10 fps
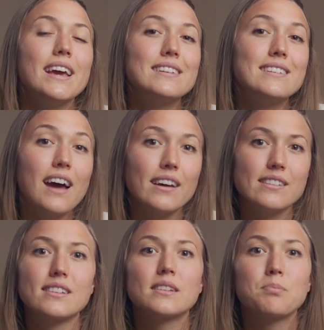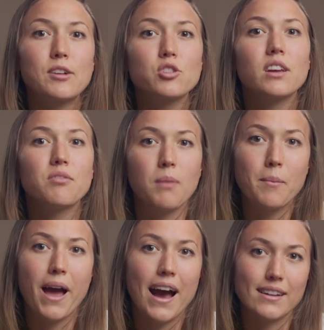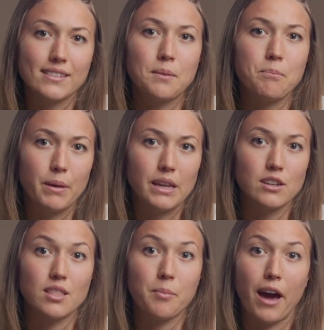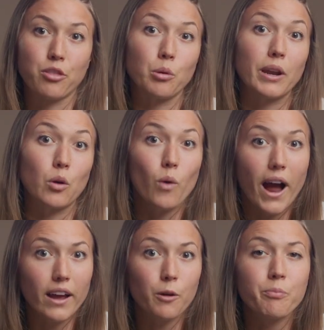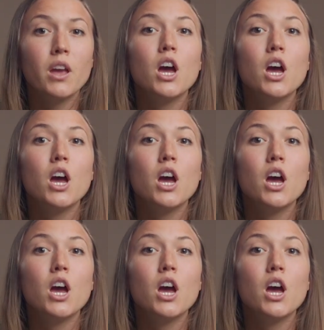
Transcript: it does, especially if mama hasn't been to the bathroom in a while.